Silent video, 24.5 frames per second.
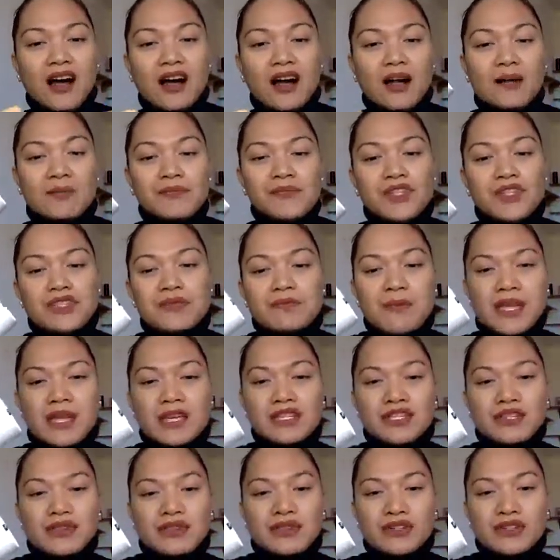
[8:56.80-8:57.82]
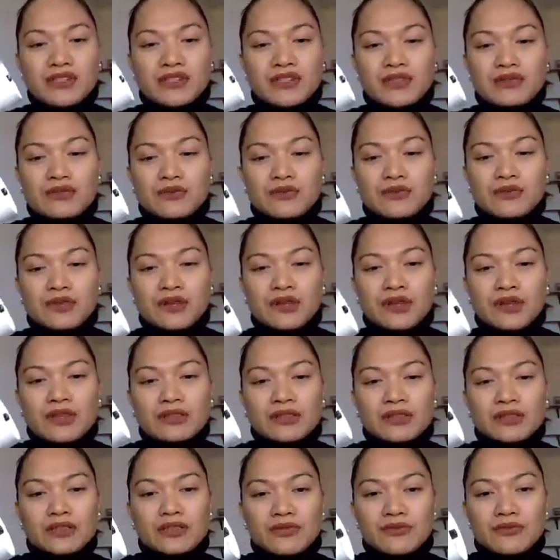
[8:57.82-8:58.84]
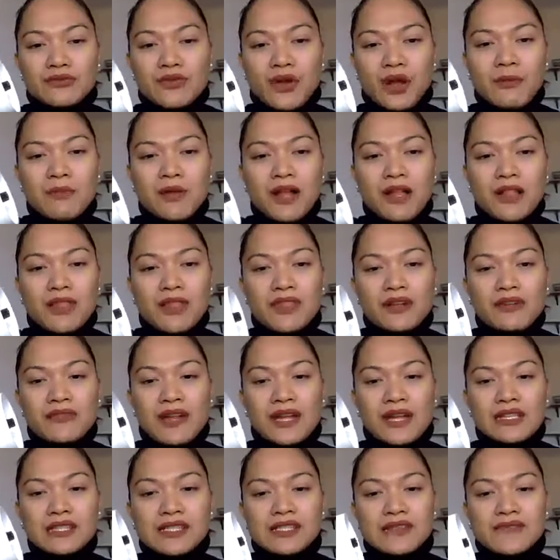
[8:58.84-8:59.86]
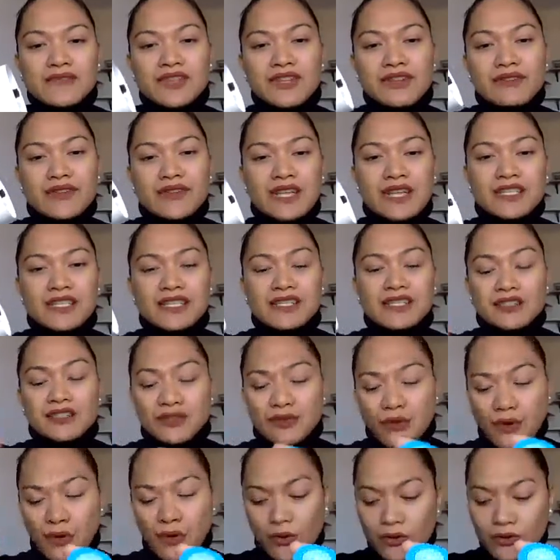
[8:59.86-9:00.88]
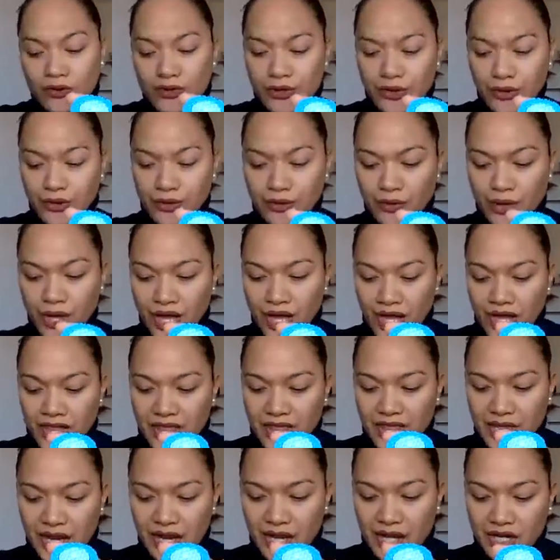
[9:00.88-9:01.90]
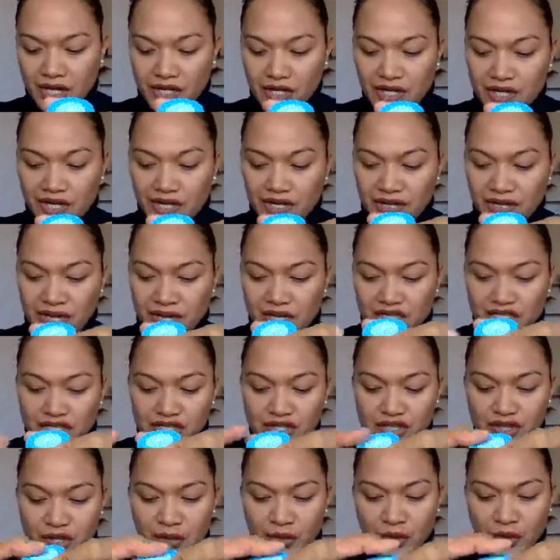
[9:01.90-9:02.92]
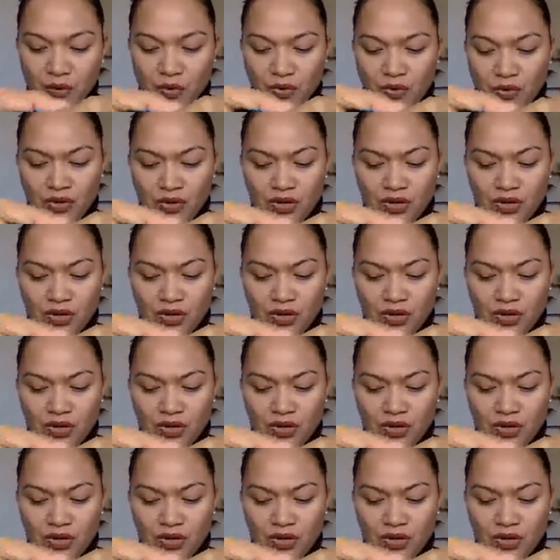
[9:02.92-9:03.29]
just make sure to rub the rest of the residue. Although there's no